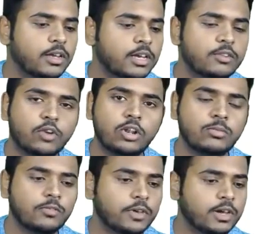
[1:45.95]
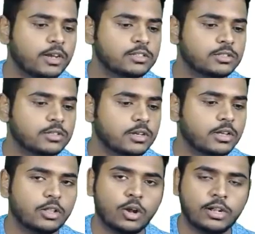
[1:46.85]
Here volume of air is
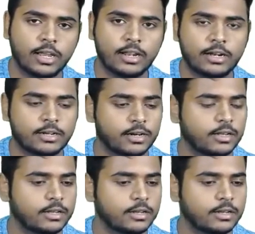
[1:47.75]
not neglected.